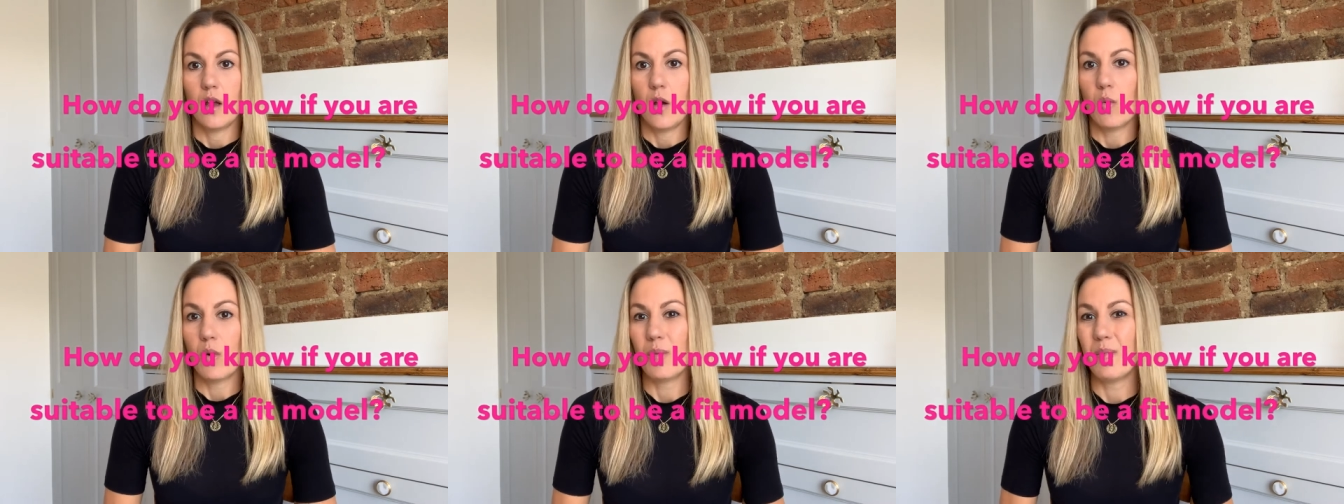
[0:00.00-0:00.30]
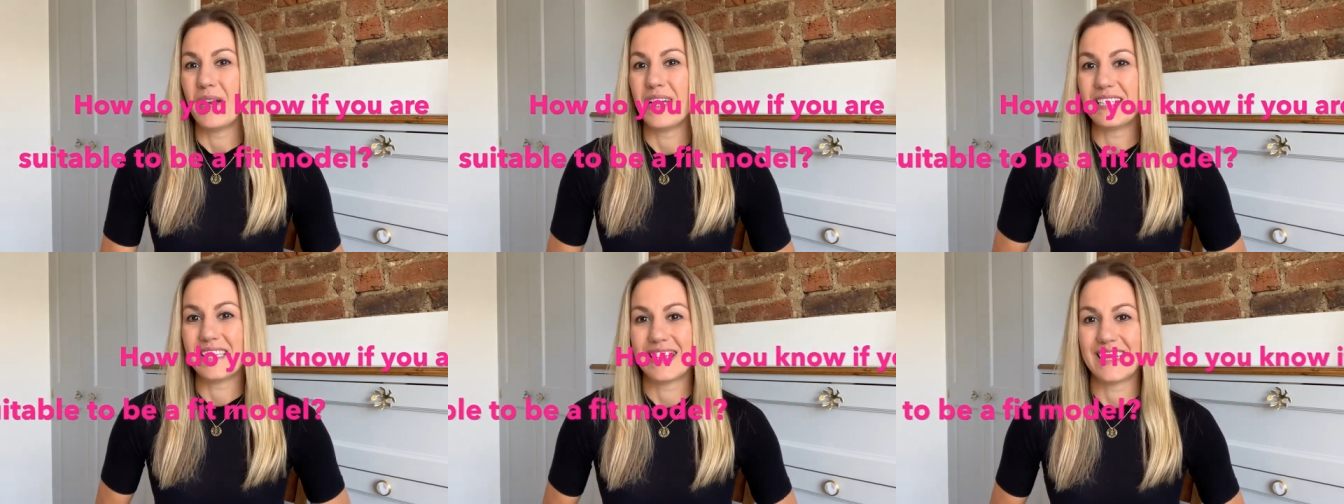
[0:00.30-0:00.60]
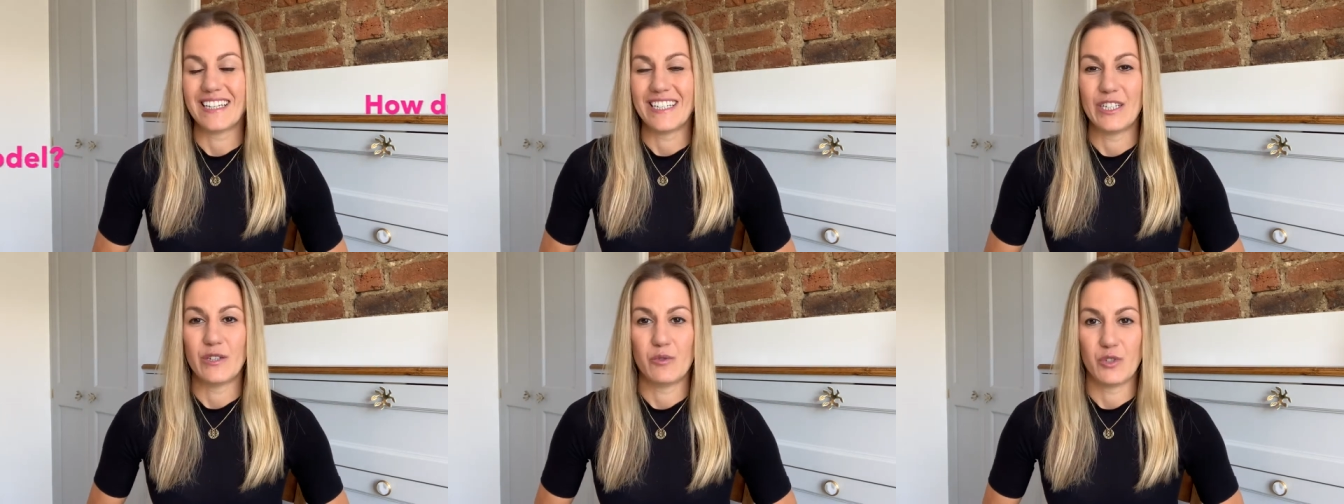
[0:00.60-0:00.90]
Well,
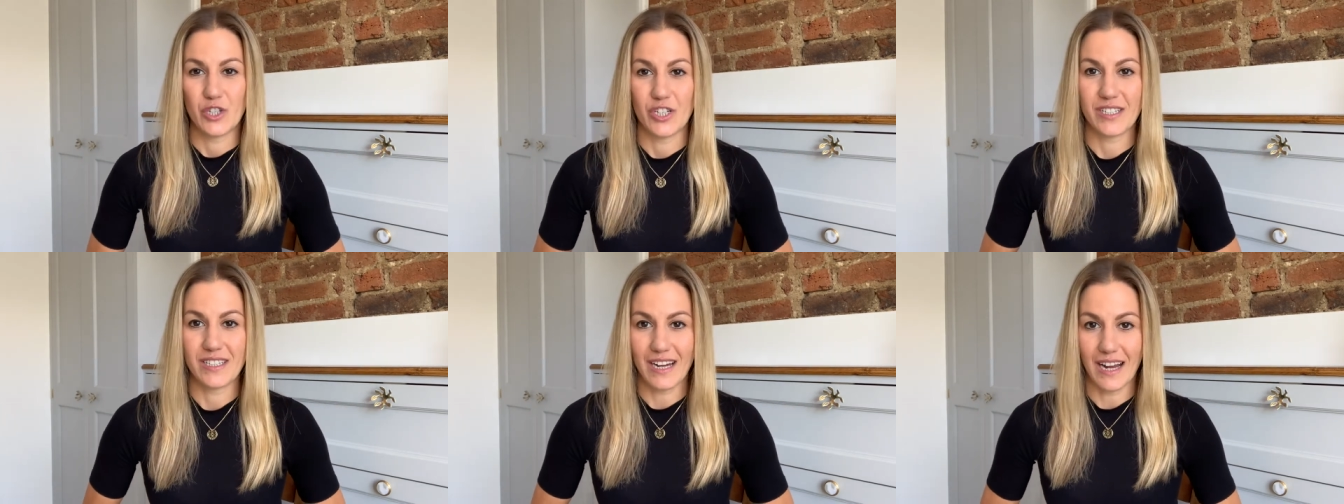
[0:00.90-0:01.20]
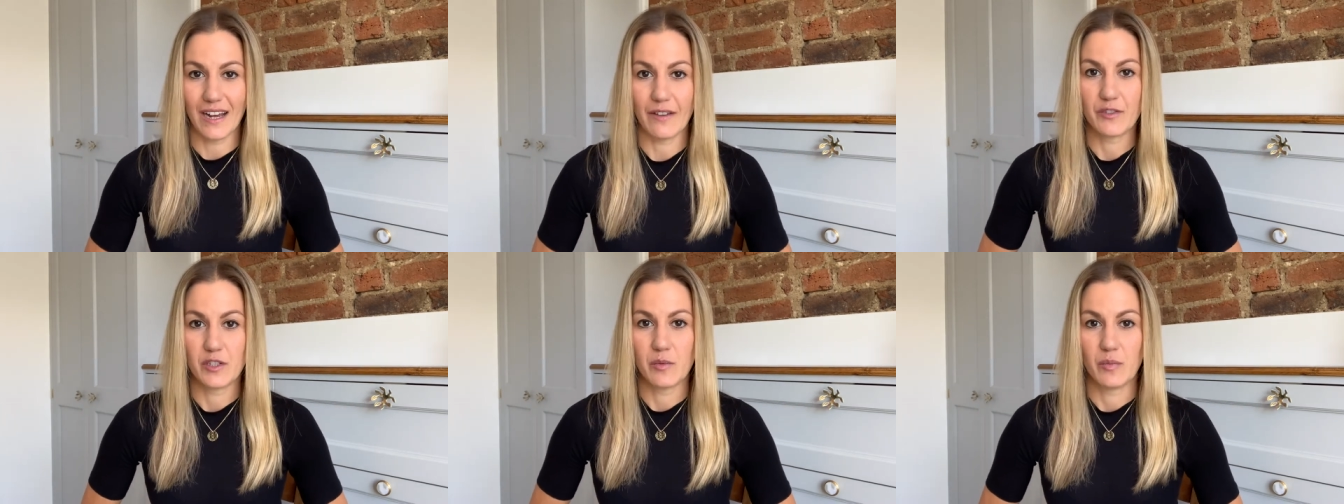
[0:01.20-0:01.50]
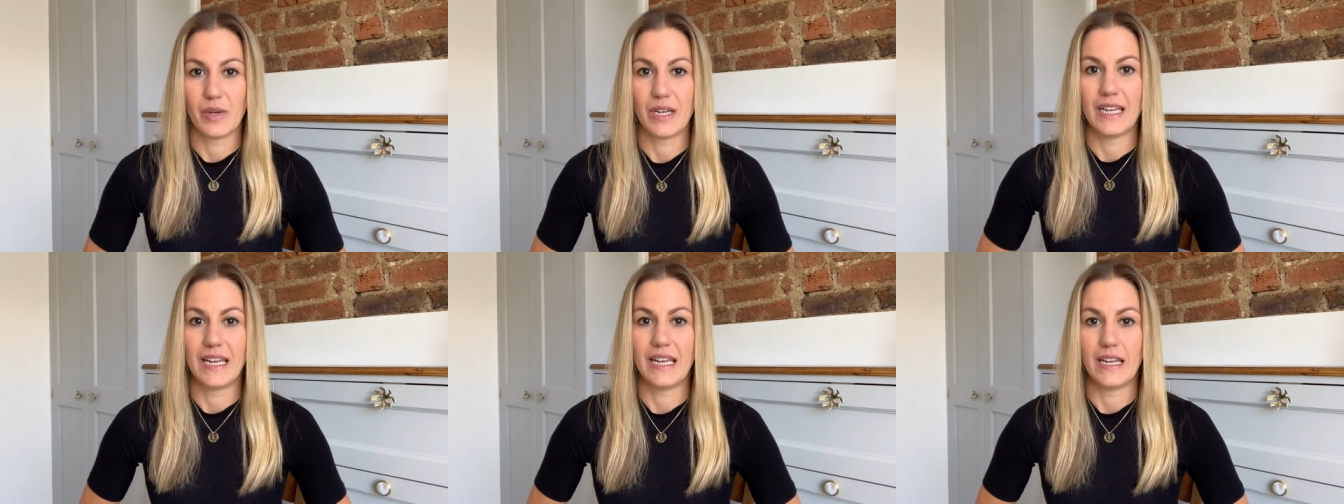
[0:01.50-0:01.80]
basically you just have to
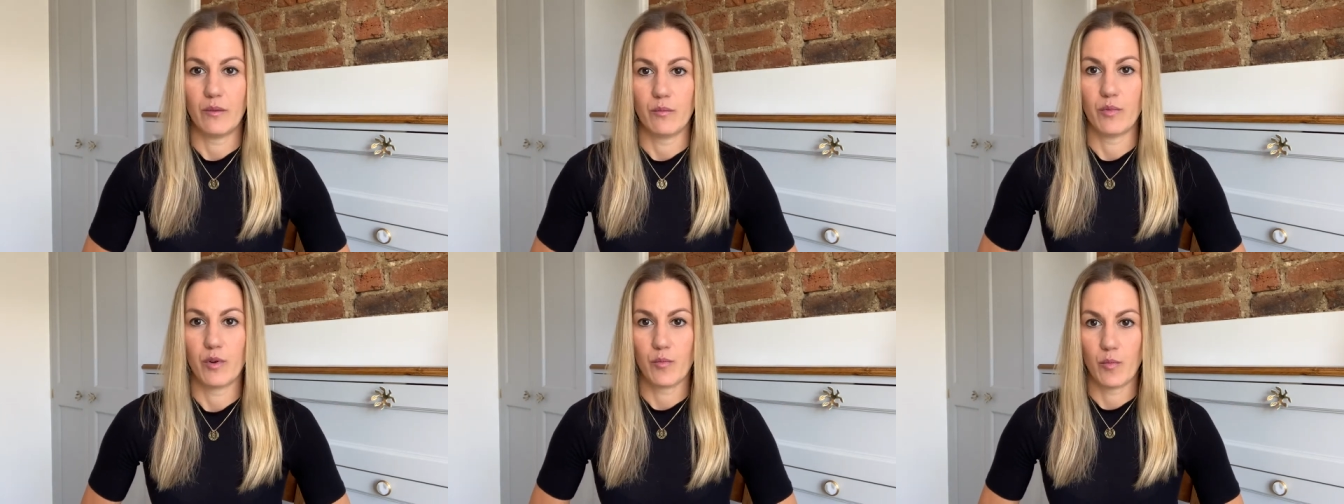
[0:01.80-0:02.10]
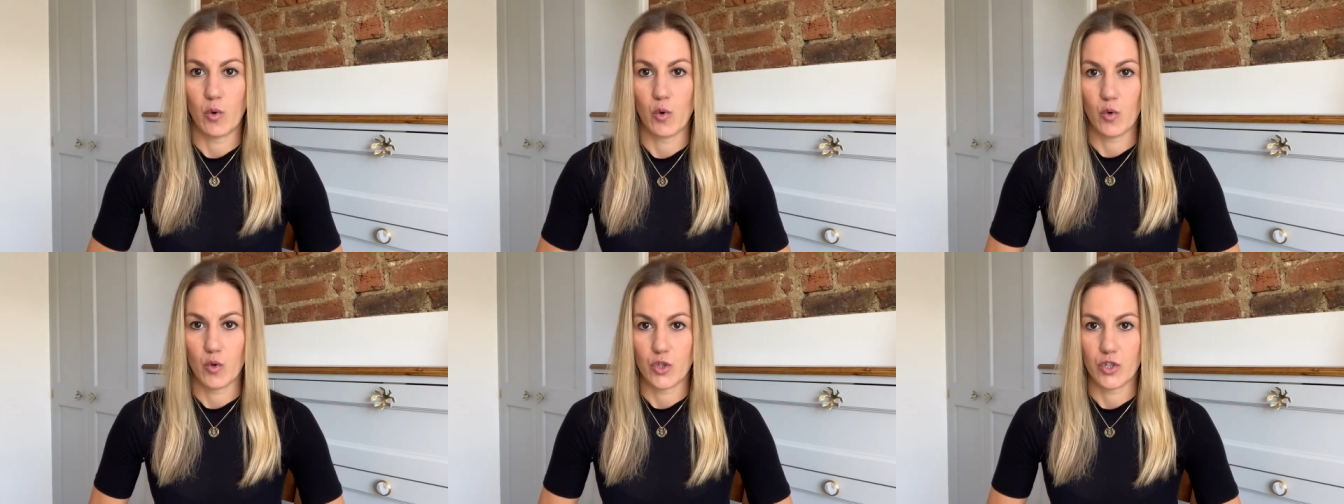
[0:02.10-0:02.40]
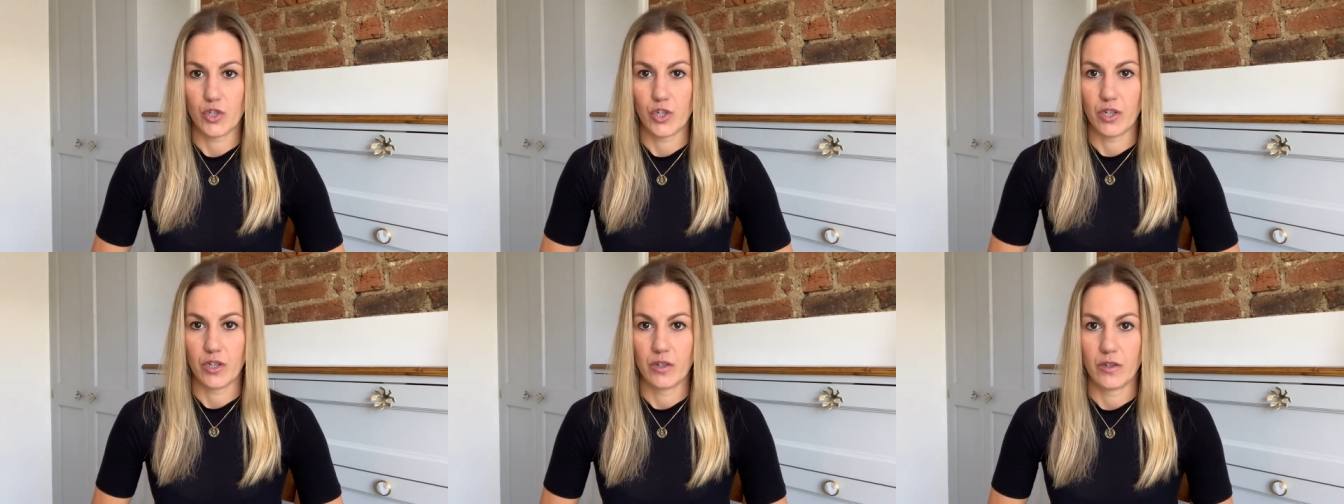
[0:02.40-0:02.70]
be in
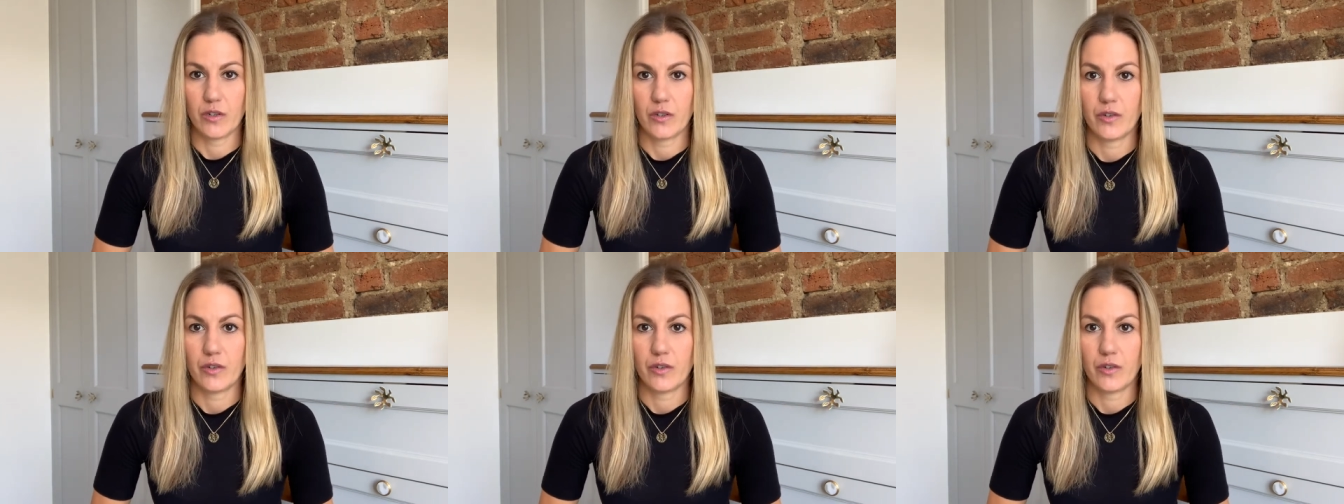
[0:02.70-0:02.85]
proportion.